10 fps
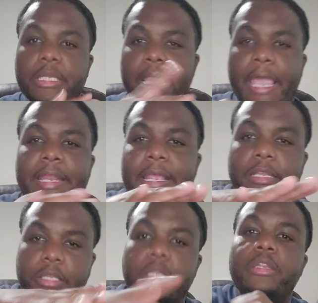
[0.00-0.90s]
and
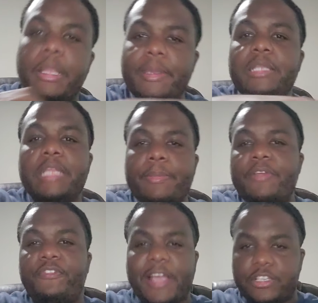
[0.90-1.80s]
then let me
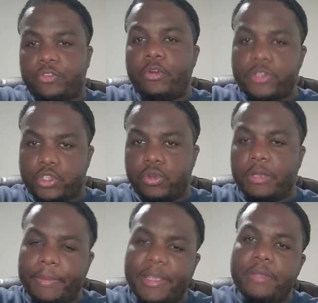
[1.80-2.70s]
fast forward to,
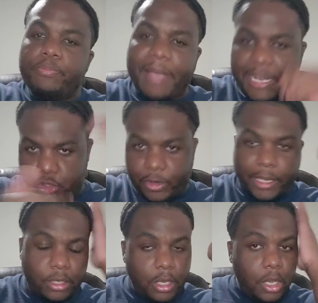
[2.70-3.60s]
let me
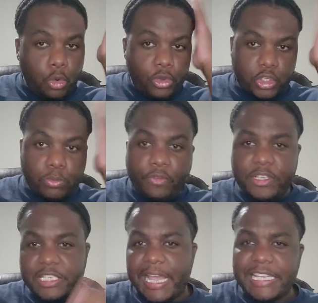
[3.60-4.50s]
backtrack. With Smooth
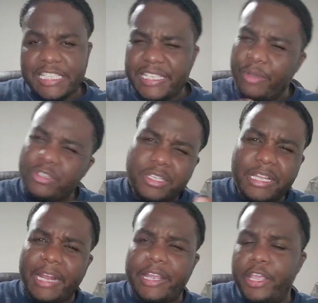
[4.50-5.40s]
Assassin, there was a
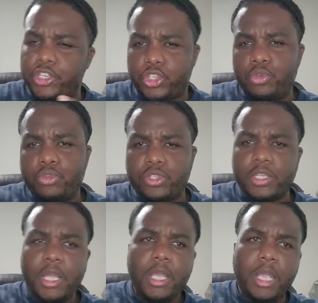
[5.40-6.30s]
lot of
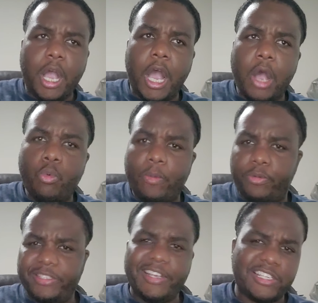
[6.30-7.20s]
issues with
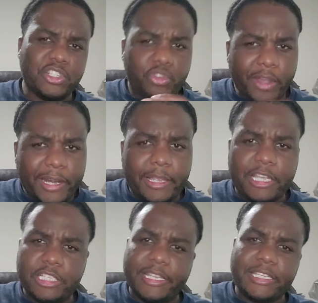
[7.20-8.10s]
production credit,
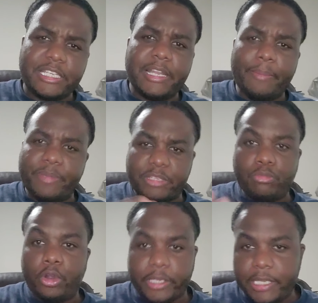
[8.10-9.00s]
because they said like Biz
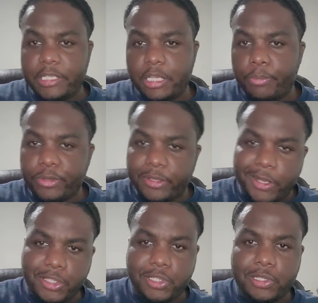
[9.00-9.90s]
Markie did the
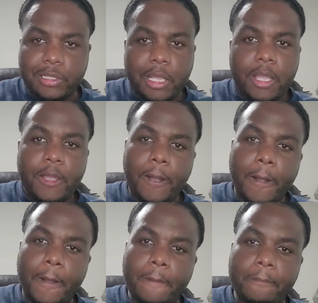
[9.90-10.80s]
production.
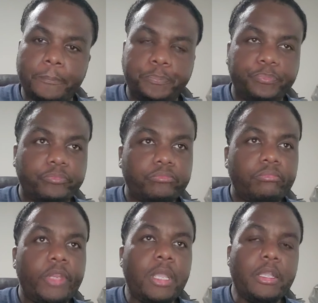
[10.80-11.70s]

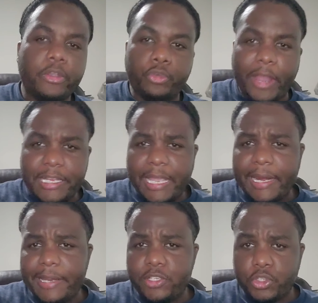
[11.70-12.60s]
Granddaddy
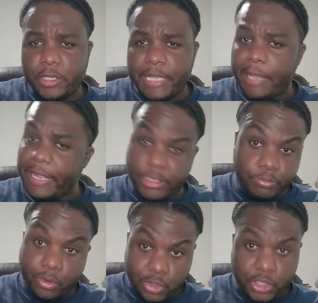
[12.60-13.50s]
used to say that that's
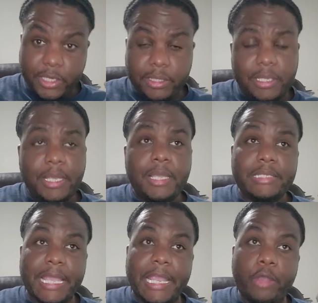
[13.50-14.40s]
bullshit,
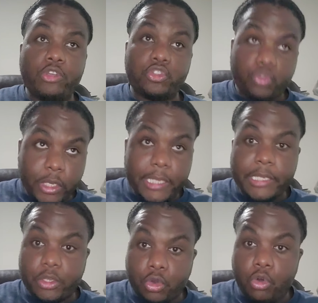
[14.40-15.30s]
that it was
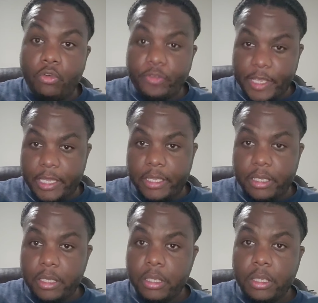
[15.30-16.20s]
really Cool
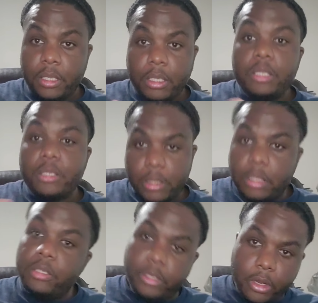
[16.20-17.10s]
V,
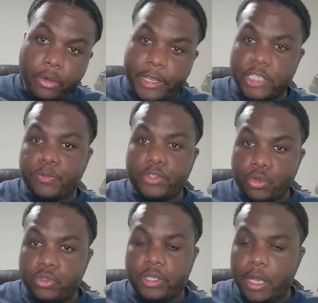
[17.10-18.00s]
you know, his
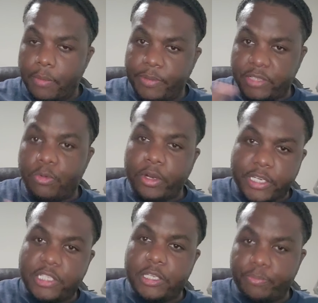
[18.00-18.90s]
producer, Biz
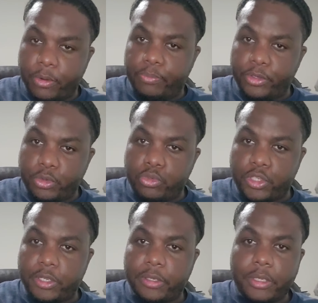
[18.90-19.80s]
Markie's the
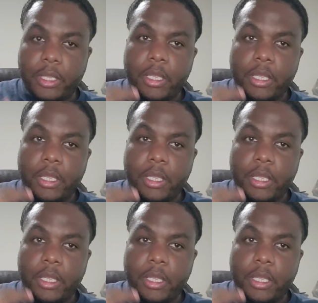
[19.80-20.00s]
producer,